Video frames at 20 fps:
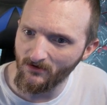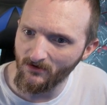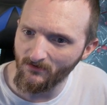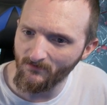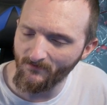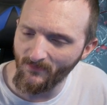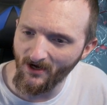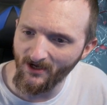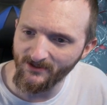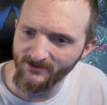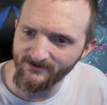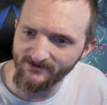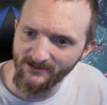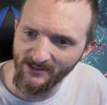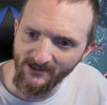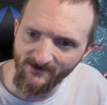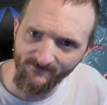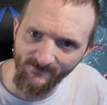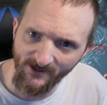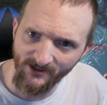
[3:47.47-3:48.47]

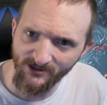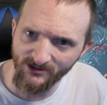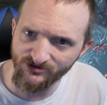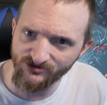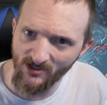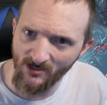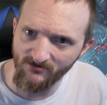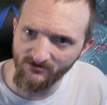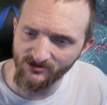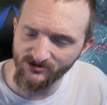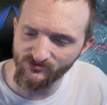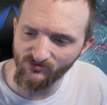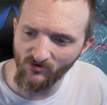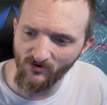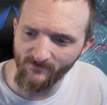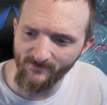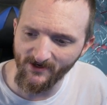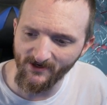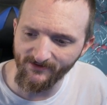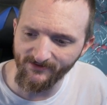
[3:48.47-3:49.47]
the NVIDIA drivers were a
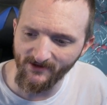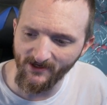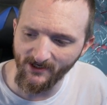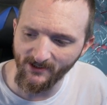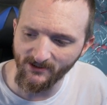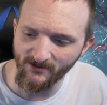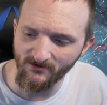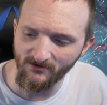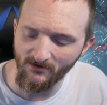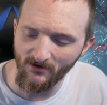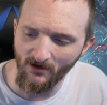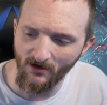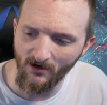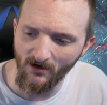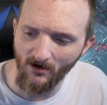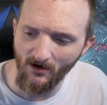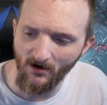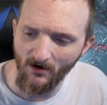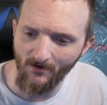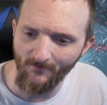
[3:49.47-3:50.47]
big thing,
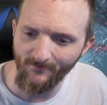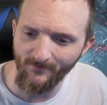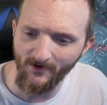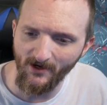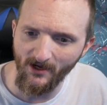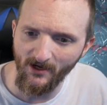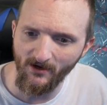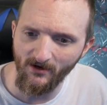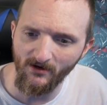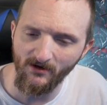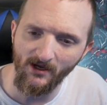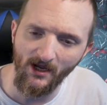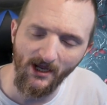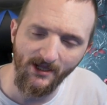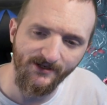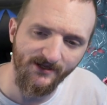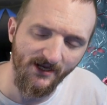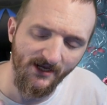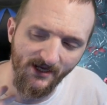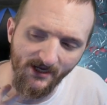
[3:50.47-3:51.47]
and
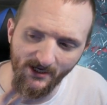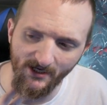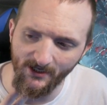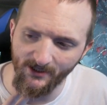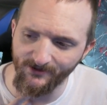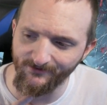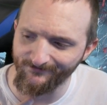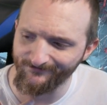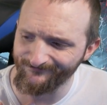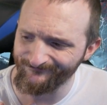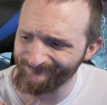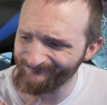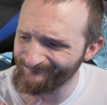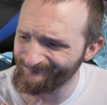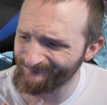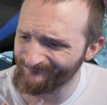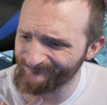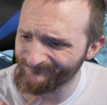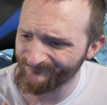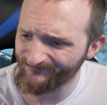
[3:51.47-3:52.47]
then
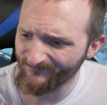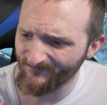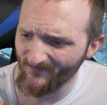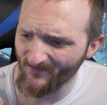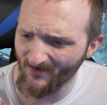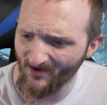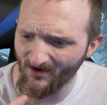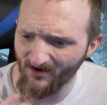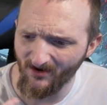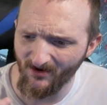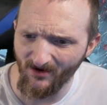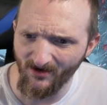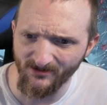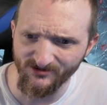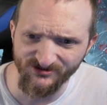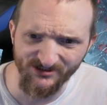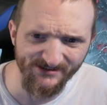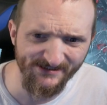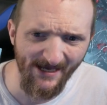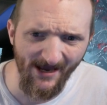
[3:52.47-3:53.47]

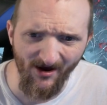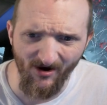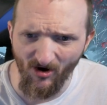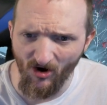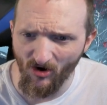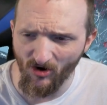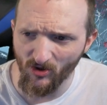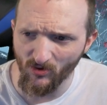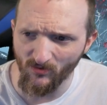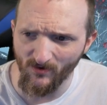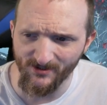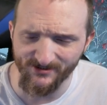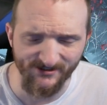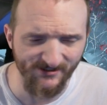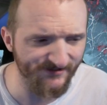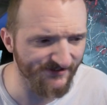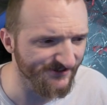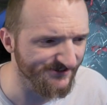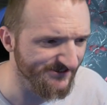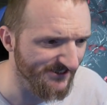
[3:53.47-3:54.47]
just how hard was it
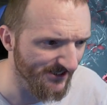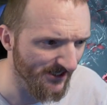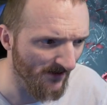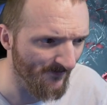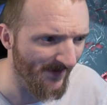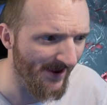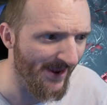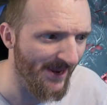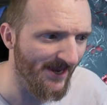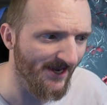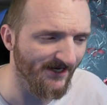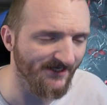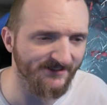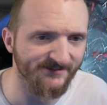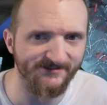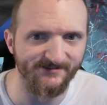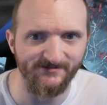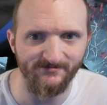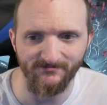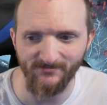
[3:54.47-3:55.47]
to set up
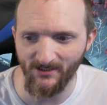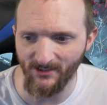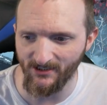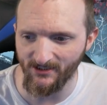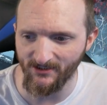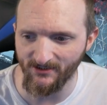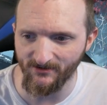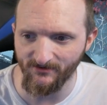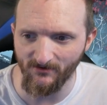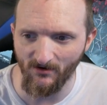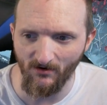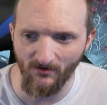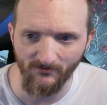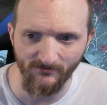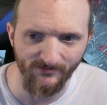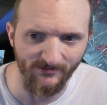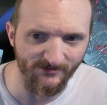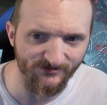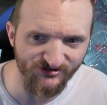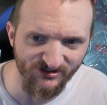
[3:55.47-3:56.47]
X and
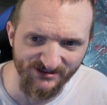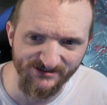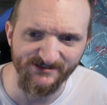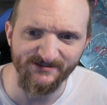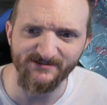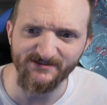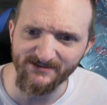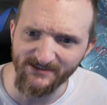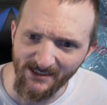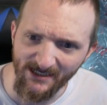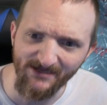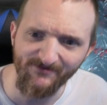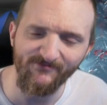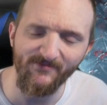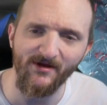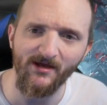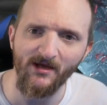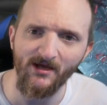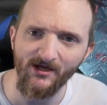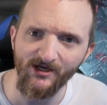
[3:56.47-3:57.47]
just get,
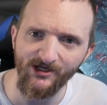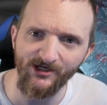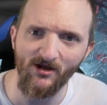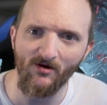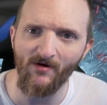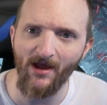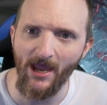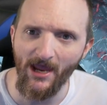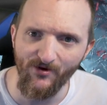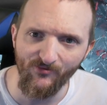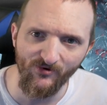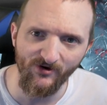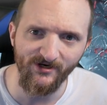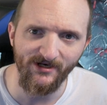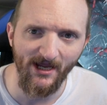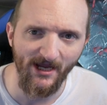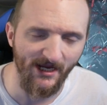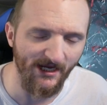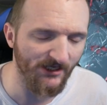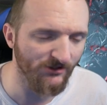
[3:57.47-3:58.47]
you know,
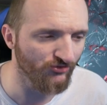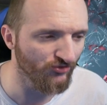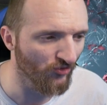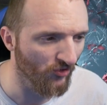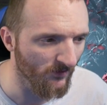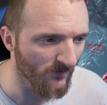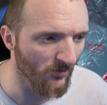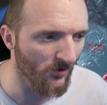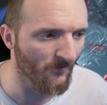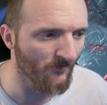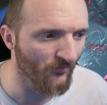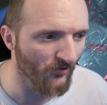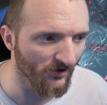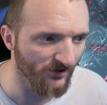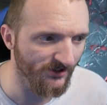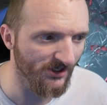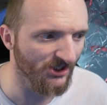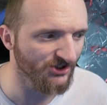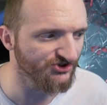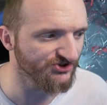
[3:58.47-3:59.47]
everyday normal
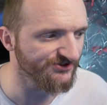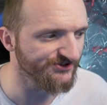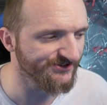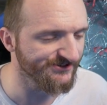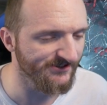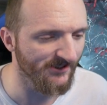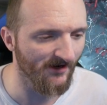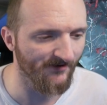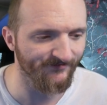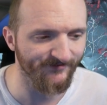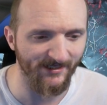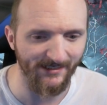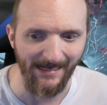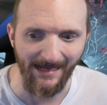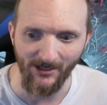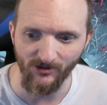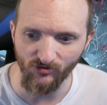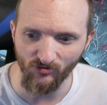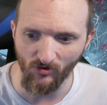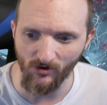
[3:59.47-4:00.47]
production stuff that
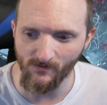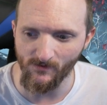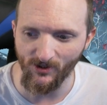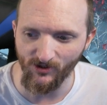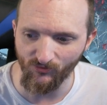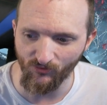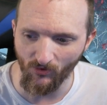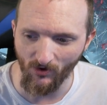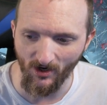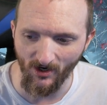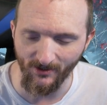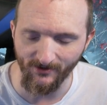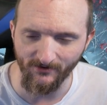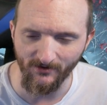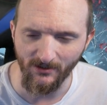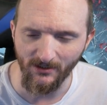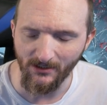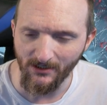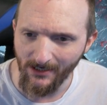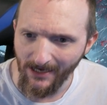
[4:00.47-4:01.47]
I normally run.
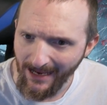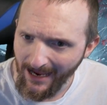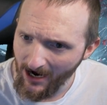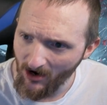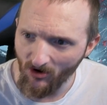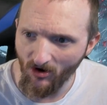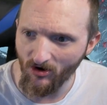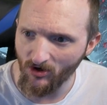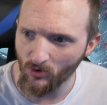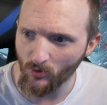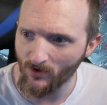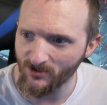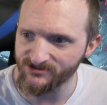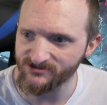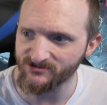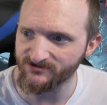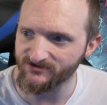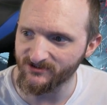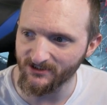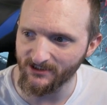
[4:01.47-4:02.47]
How hard was
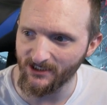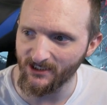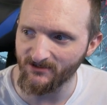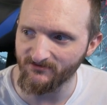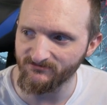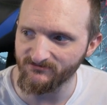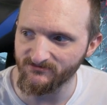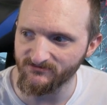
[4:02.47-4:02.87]
it to get